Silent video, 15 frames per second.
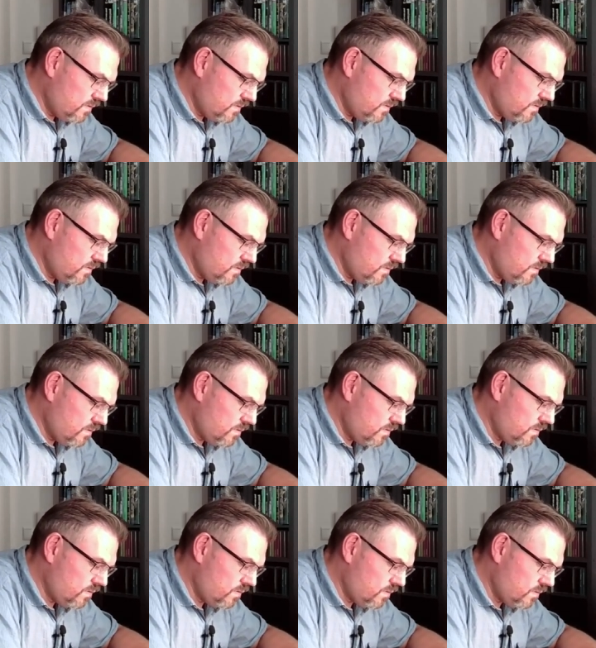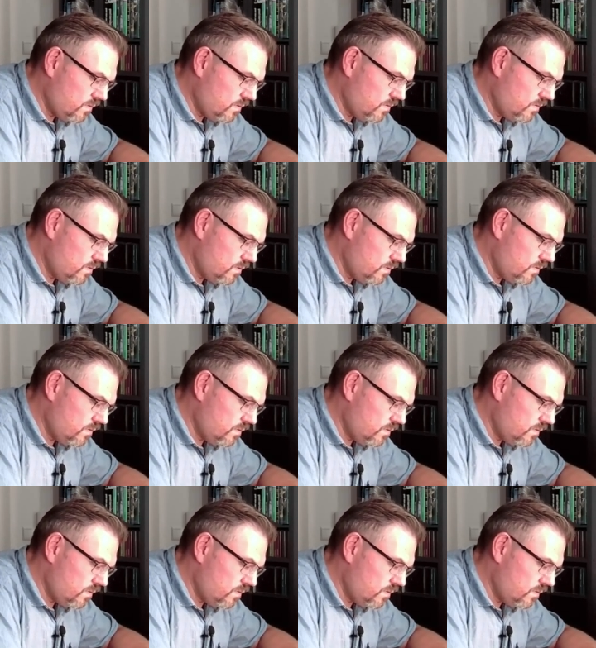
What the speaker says: (silence)